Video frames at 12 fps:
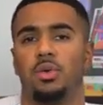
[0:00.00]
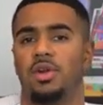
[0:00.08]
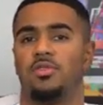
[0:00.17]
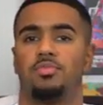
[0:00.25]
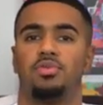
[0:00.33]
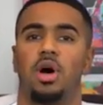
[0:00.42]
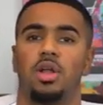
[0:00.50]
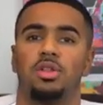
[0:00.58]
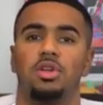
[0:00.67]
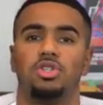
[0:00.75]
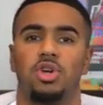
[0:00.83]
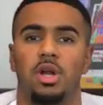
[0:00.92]
whatever
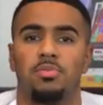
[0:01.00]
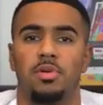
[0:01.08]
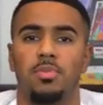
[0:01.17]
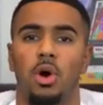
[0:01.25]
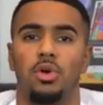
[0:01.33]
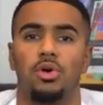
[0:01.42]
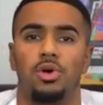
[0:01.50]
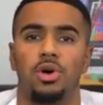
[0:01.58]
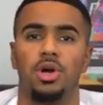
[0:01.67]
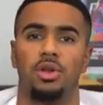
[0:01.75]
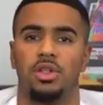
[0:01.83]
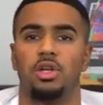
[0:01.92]
product you're trying to promote or,
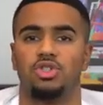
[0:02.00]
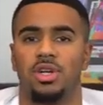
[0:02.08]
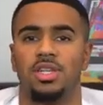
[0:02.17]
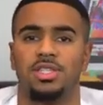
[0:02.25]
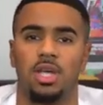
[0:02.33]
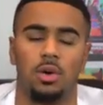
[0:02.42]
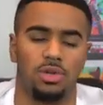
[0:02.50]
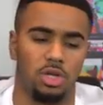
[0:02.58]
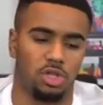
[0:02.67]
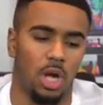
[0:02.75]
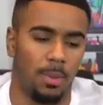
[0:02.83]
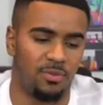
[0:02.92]
that you're trying to sell with
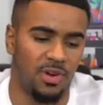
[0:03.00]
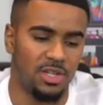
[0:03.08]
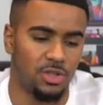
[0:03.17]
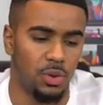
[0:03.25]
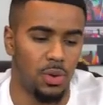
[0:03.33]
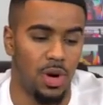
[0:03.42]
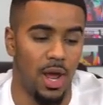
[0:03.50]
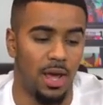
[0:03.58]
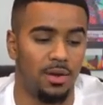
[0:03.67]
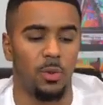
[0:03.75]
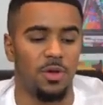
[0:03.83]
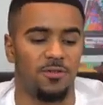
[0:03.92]
your Shopify store.
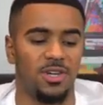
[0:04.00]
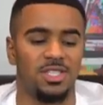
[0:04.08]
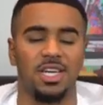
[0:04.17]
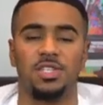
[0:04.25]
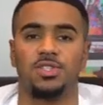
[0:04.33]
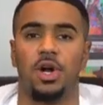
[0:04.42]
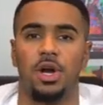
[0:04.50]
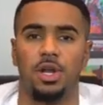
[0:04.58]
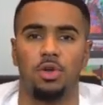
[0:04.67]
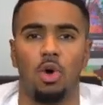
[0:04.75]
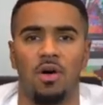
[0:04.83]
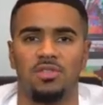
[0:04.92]
And when you're first getting started,
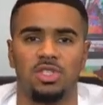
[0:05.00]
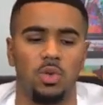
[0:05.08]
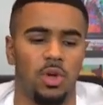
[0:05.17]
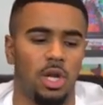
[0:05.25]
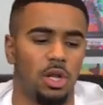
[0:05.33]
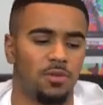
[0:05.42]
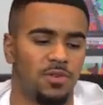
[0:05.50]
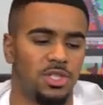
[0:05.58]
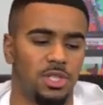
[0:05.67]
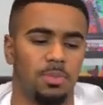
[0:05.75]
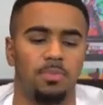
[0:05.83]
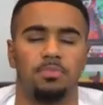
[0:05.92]
you obviously wanna look for
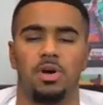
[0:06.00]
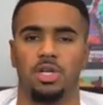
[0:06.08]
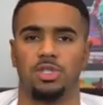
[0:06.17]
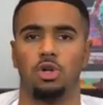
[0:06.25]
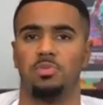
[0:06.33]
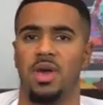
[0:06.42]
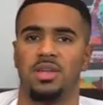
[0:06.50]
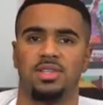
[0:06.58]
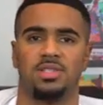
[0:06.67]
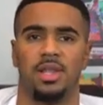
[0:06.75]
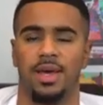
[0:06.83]
some personal pages